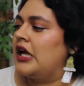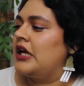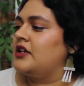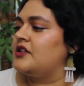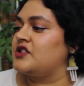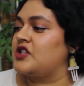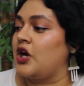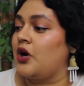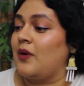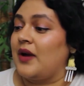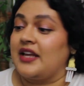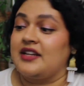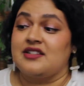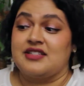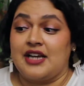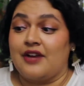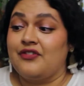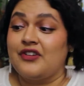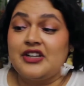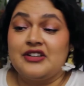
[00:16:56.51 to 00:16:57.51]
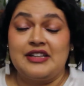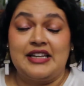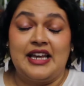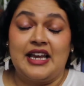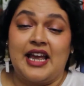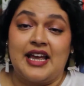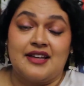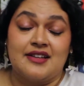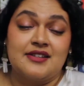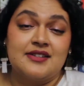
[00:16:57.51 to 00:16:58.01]
So it definitely
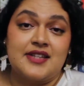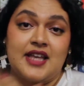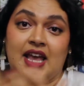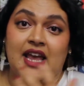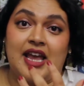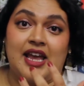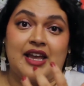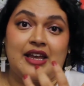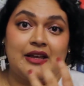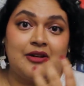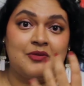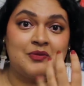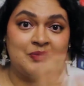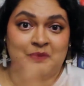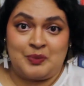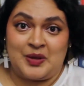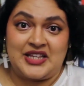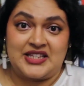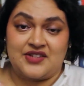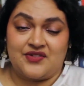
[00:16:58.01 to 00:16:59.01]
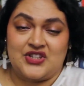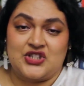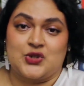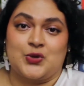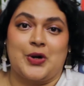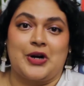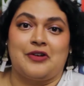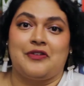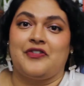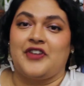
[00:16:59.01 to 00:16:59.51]
is a piece of
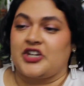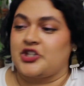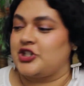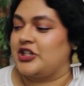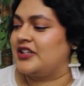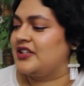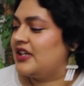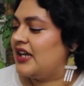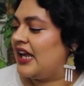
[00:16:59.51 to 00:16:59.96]
historical fiction.